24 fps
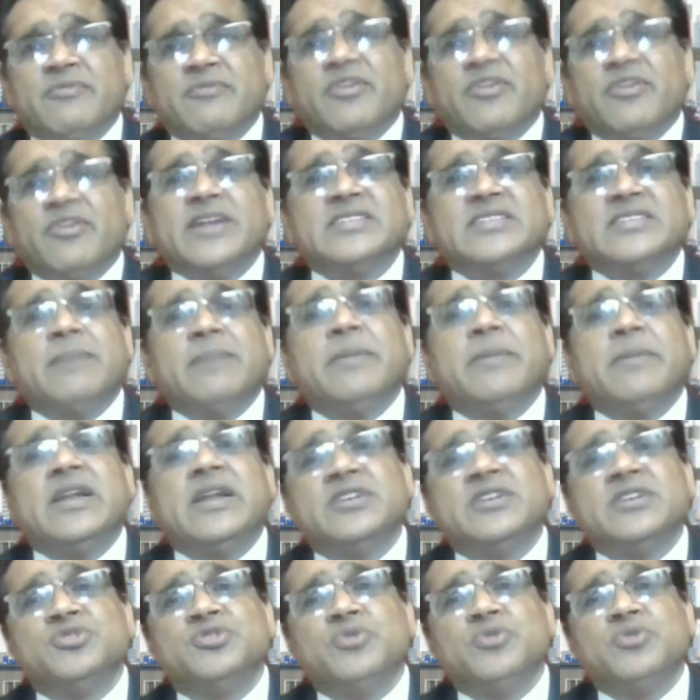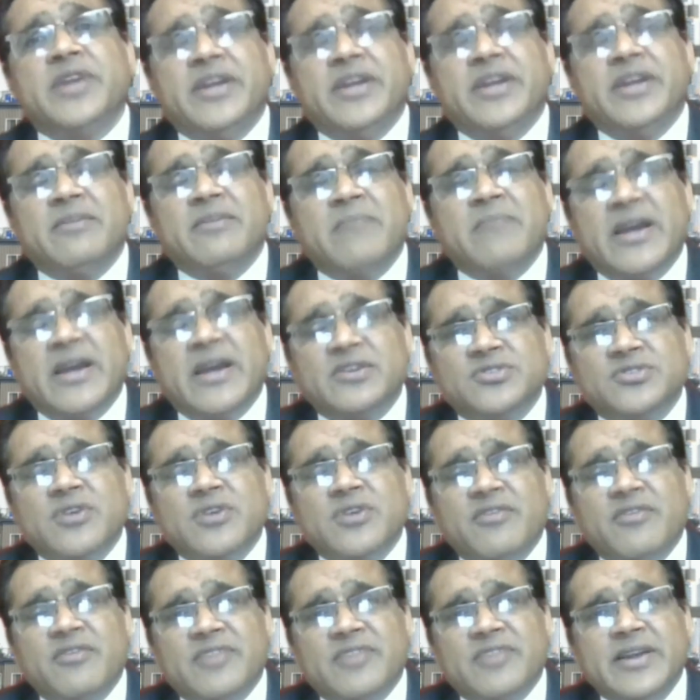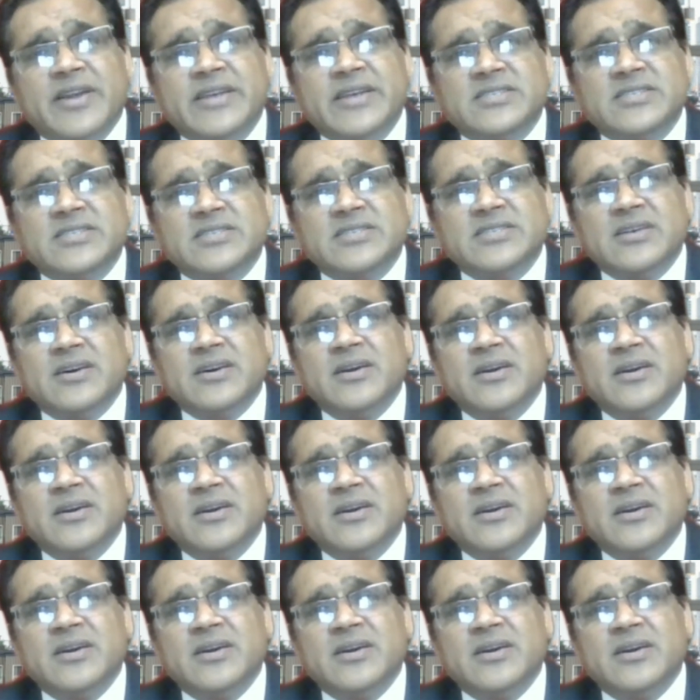for example, Azure, Microsoft is